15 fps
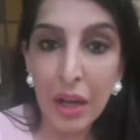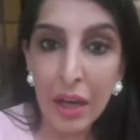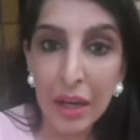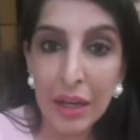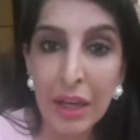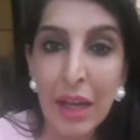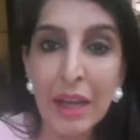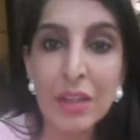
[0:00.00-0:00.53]

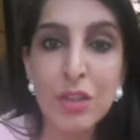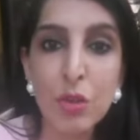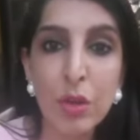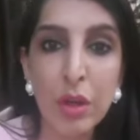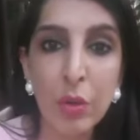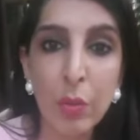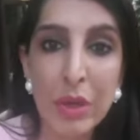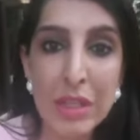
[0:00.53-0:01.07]
I'd like to
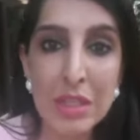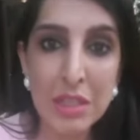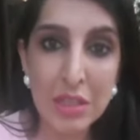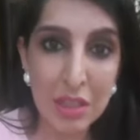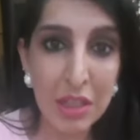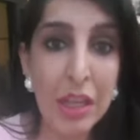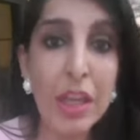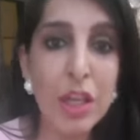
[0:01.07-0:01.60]
request
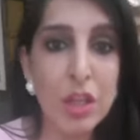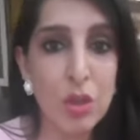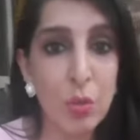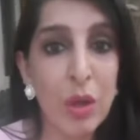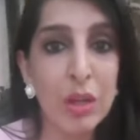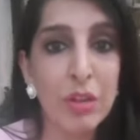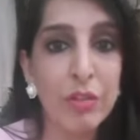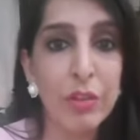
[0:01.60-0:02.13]
each
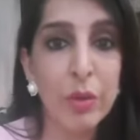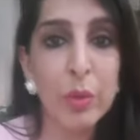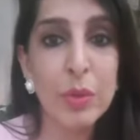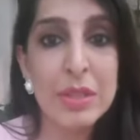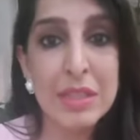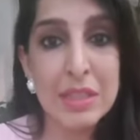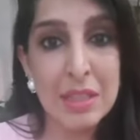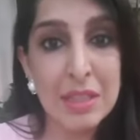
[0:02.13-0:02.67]
one of
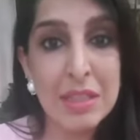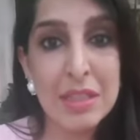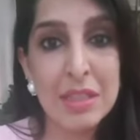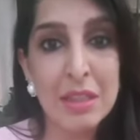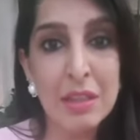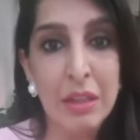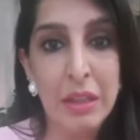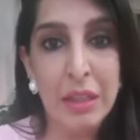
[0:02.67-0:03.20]
you
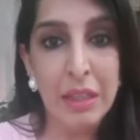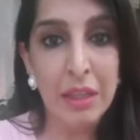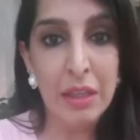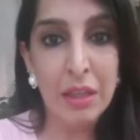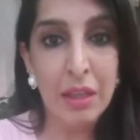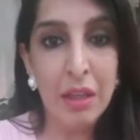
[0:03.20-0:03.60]
sincerely,